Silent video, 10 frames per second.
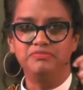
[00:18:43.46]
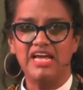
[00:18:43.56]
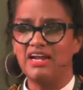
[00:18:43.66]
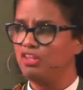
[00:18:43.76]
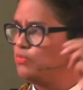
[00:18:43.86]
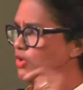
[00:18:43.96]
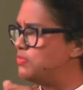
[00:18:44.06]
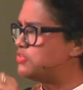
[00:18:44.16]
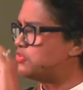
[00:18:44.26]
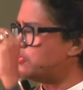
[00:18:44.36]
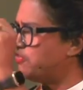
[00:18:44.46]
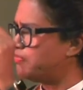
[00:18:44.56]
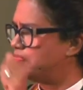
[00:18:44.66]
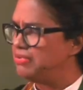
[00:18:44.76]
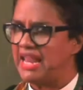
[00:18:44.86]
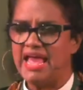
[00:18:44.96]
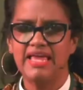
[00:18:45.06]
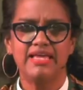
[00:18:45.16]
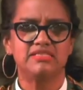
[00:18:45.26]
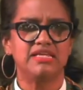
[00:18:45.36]
that aluminum sort of
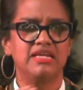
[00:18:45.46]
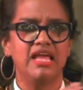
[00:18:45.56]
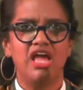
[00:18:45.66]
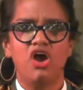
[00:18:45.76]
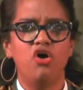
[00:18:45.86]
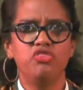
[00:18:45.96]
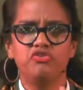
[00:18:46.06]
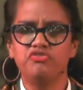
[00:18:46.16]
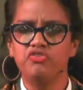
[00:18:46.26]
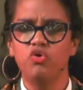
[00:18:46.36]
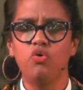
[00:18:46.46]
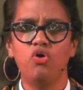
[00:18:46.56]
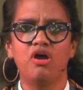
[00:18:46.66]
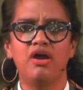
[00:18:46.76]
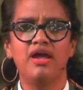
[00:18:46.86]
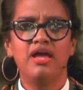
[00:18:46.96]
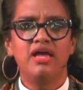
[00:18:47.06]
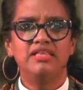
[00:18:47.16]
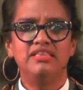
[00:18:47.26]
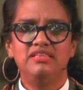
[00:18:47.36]
blankets and on the floor
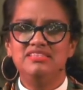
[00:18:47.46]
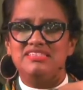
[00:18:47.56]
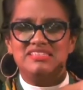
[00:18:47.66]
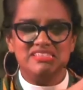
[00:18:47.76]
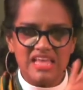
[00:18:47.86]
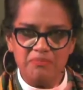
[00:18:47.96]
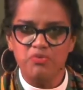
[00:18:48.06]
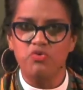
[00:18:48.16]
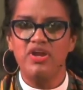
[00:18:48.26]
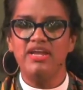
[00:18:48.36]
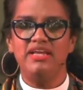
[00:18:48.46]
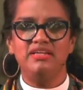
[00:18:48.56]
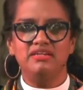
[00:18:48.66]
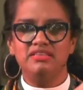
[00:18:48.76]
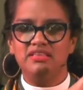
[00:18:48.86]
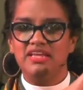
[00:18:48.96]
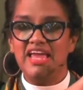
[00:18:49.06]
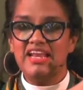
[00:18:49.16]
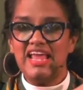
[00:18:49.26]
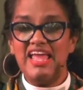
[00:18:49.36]
separated.
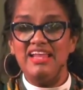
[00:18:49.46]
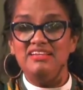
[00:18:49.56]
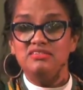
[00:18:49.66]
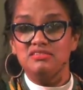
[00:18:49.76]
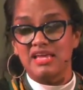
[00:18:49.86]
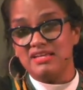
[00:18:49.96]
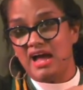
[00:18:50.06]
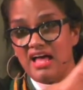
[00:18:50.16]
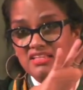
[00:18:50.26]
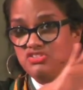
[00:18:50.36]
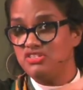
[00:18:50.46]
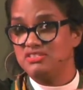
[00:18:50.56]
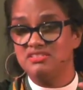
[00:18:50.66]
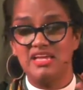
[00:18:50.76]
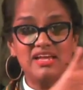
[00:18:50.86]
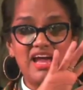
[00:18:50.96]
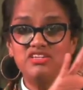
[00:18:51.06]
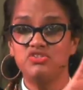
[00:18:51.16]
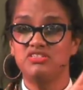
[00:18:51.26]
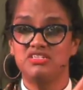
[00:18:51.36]
And psychologists and
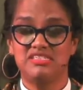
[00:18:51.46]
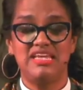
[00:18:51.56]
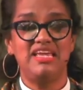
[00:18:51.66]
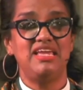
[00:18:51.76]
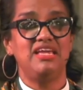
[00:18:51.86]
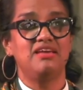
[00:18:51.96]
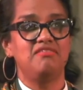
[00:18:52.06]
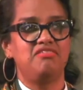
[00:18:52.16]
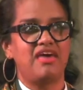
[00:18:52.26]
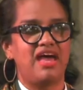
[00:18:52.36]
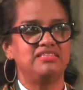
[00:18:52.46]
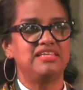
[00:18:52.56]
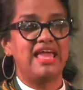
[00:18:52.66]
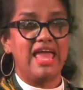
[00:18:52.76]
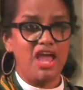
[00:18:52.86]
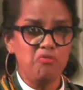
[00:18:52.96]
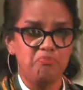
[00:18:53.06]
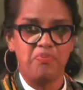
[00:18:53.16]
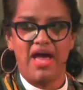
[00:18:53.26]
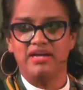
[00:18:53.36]
psychiatrists are saying that the
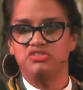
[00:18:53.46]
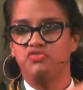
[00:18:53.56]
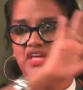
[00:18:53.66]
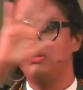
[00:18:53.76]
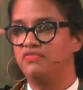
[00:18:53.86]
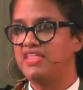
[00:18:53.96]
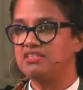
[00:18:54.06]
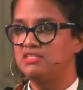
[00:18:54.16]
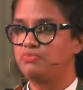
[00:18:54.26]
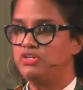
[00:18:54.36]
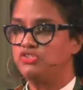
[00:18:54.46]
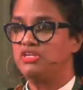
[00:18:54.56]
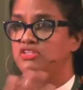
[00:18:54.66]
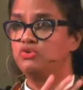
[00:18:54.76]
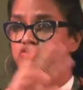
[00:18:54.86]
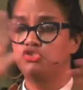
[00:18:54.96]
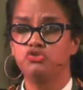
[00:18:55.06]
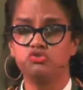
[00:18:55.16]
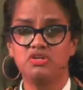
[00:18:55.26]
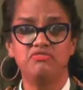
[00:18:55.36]
impact of that separation in those
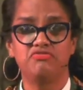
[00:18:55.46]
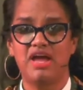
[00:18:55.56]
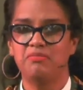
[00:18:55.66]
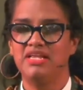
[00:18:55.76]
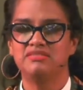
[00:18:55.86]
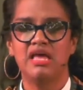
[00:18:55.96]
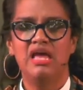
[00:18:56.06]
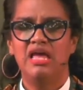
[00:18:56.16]
children and families,